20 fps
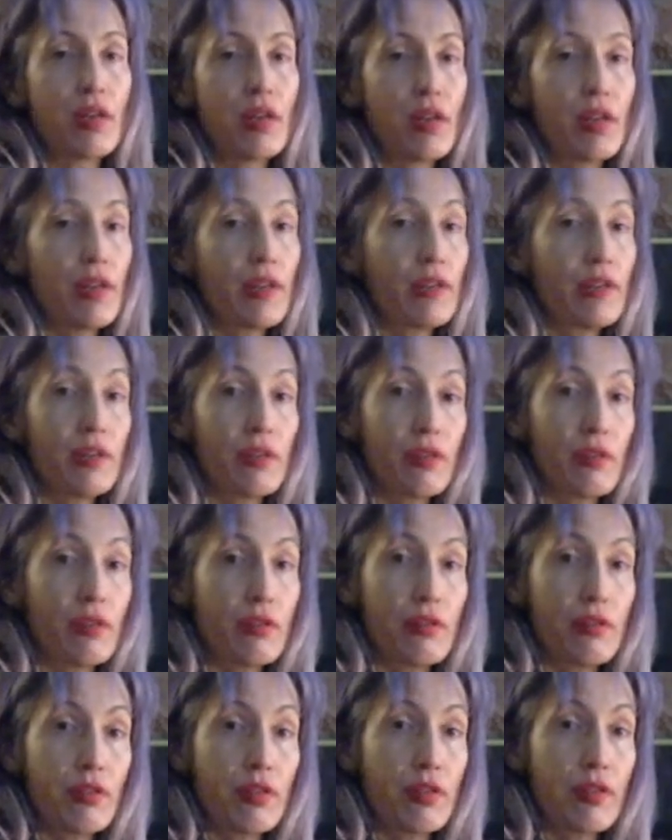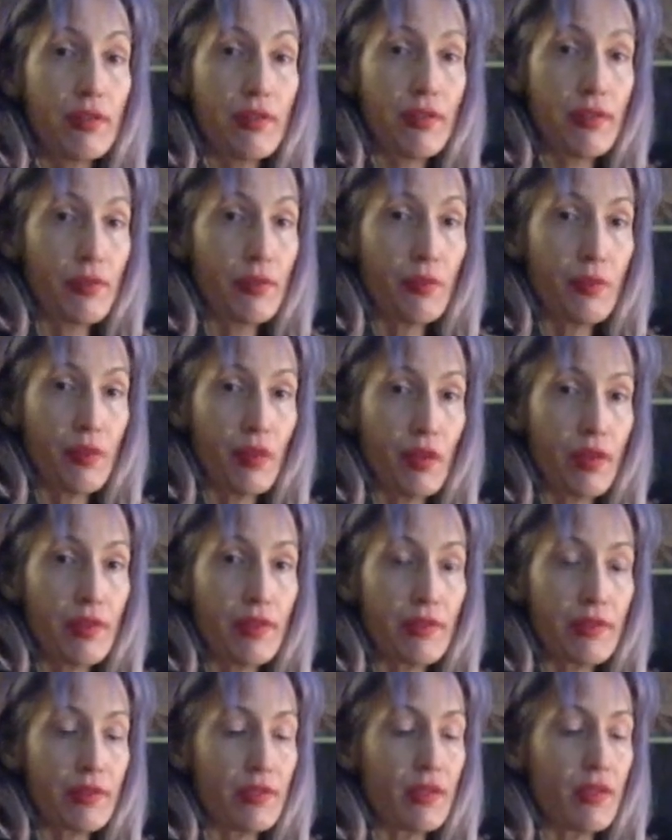I knew, hard as it
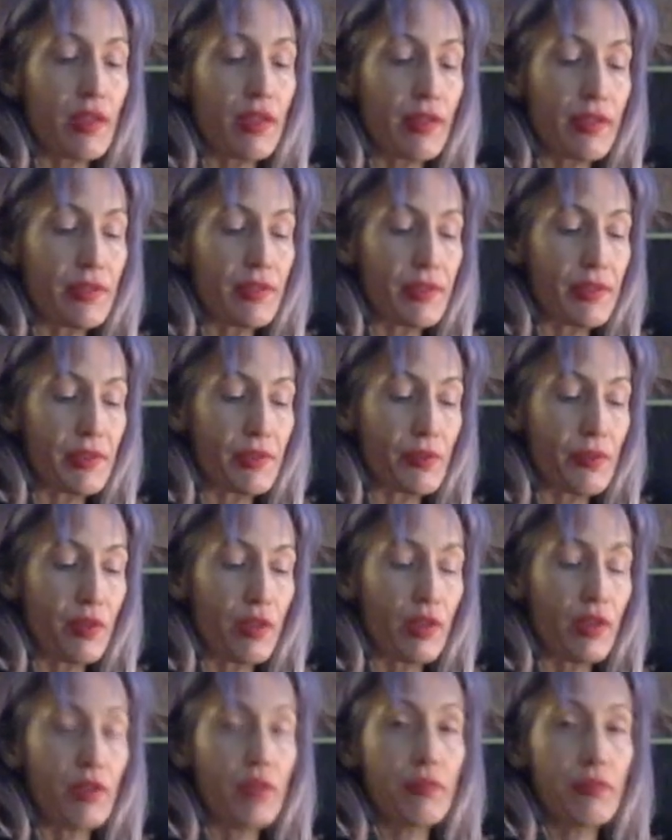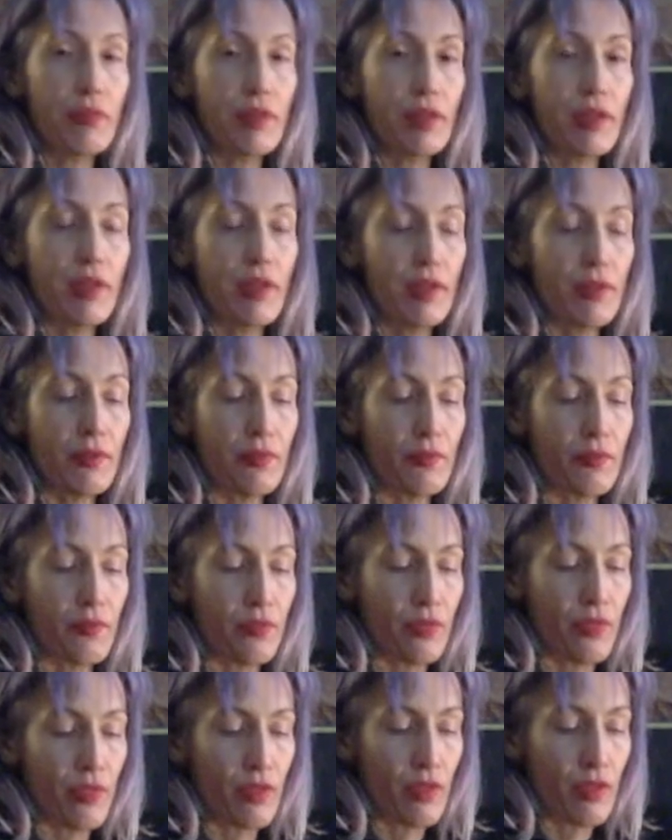was, I had to just walk on by.
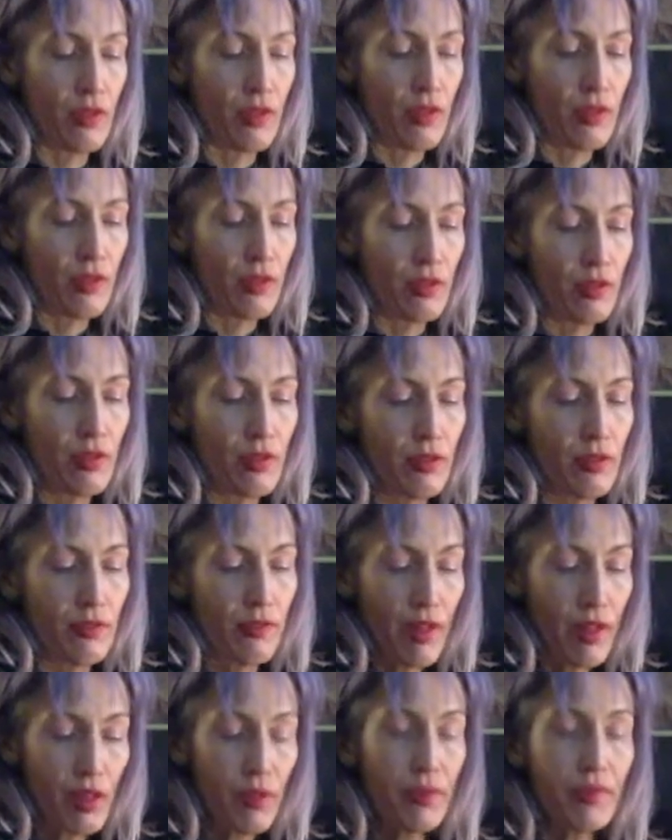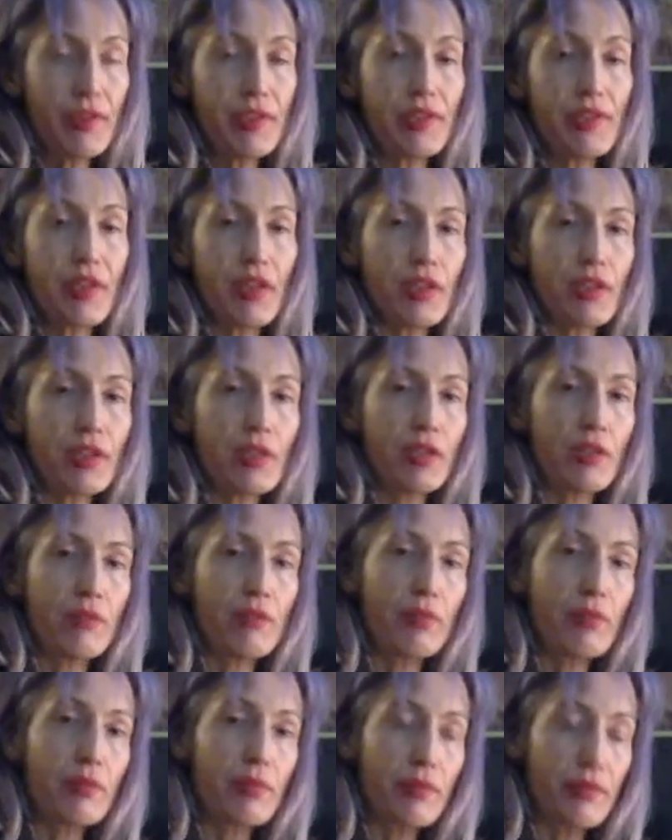Following the dot-com
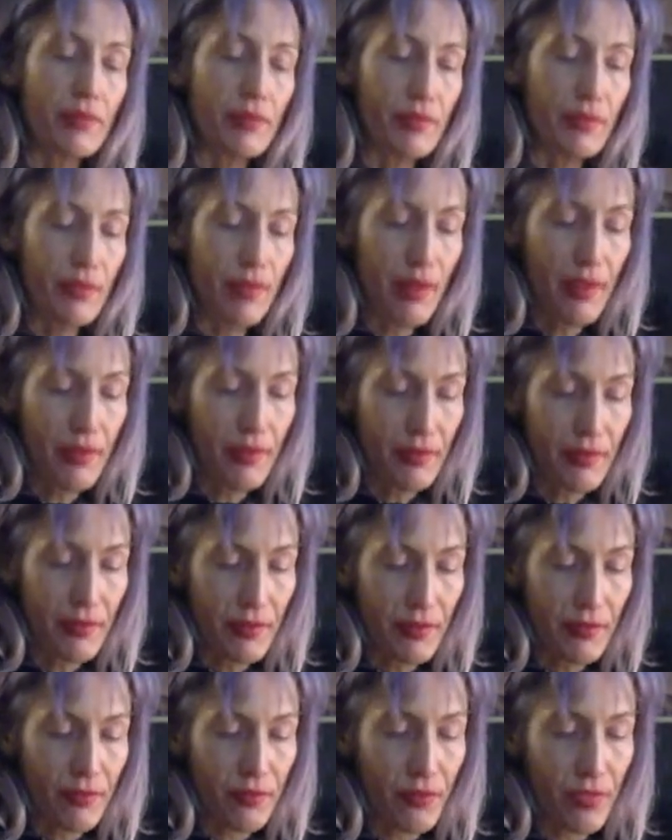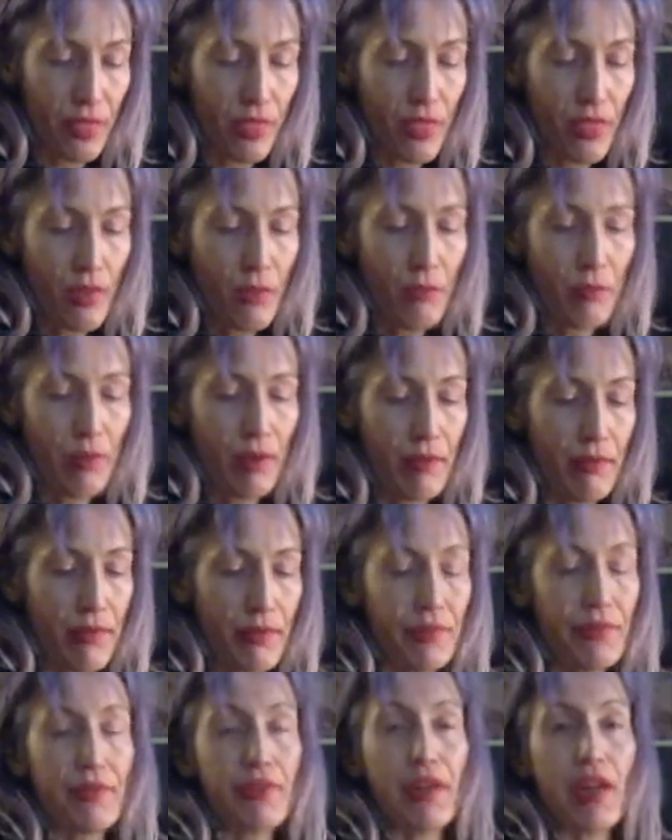bubble of 2000, when
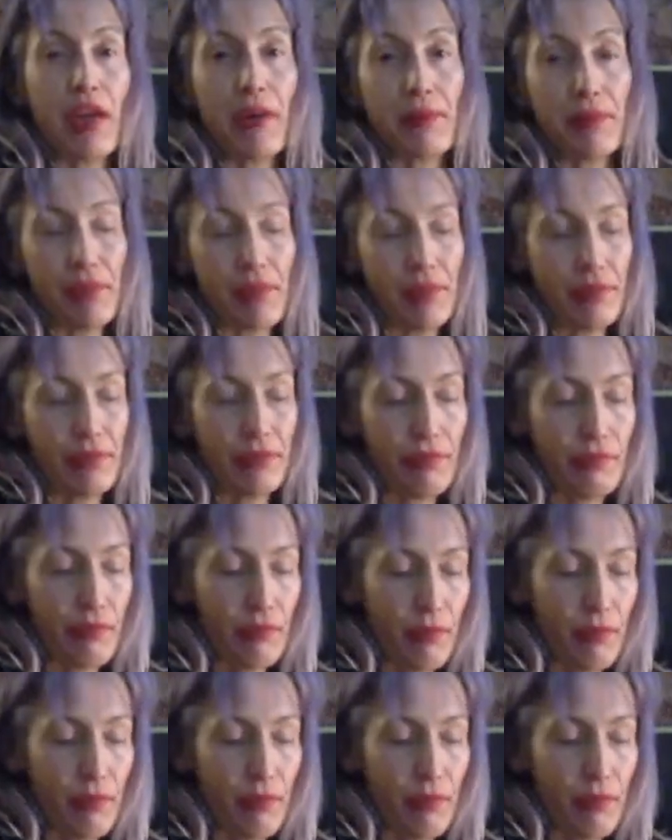investor capitalists threw